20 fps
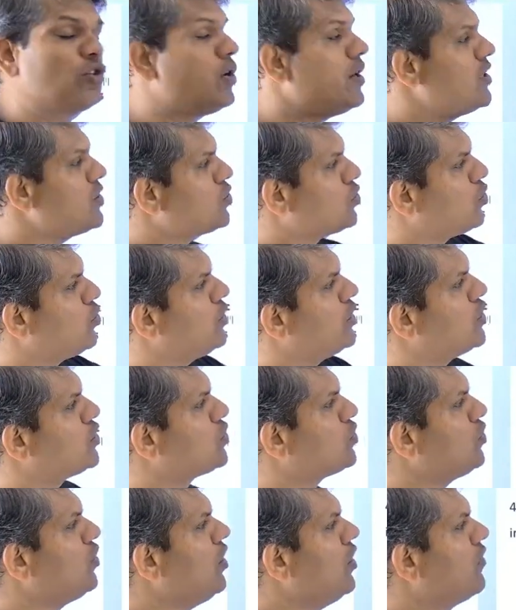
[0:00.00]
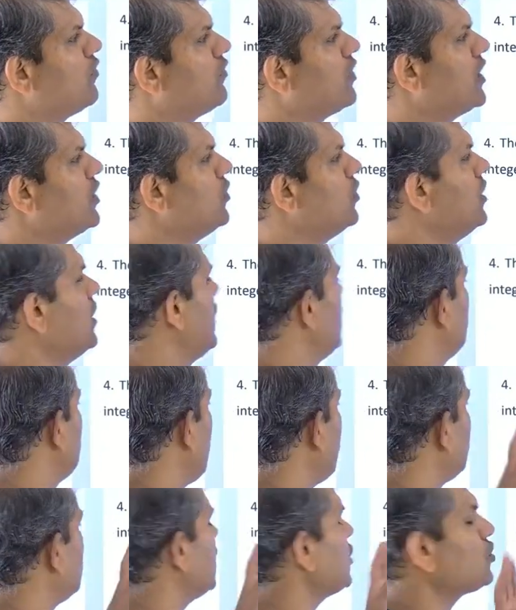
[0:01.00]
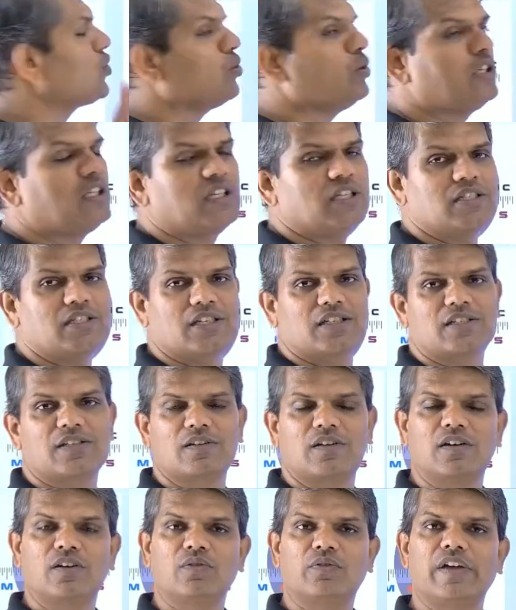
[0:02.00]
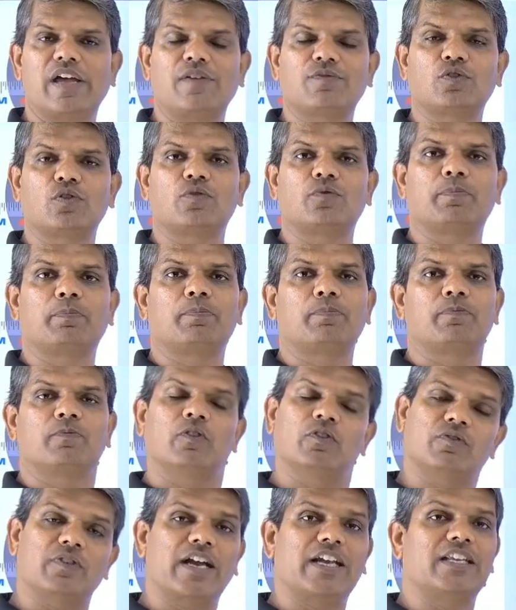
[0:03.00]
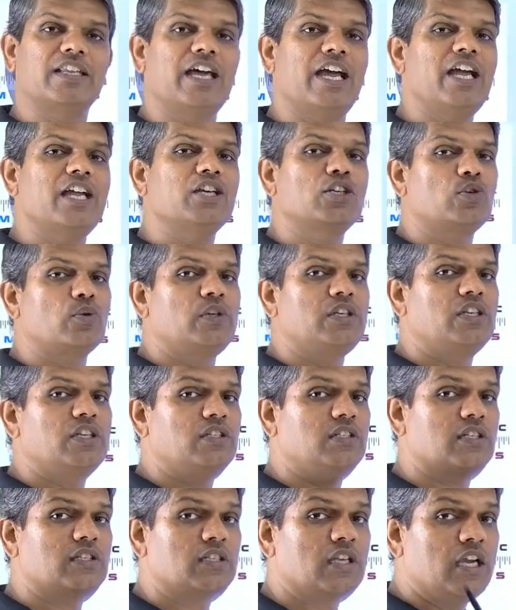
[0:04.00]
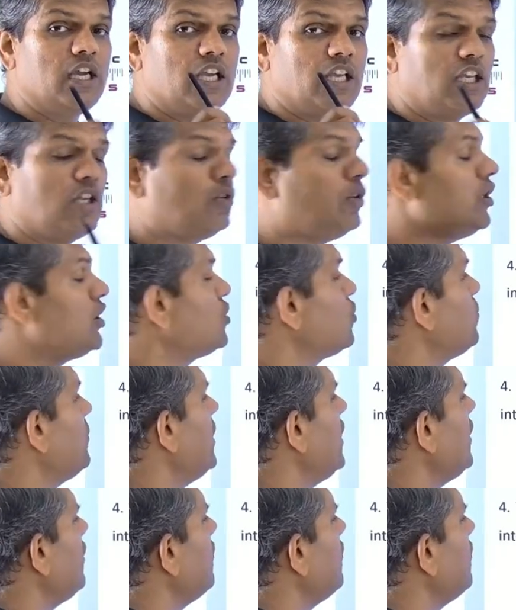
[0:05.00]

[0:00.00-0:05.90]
is 2 is to 5. Find the two integers. We have to find the two integers. You need to be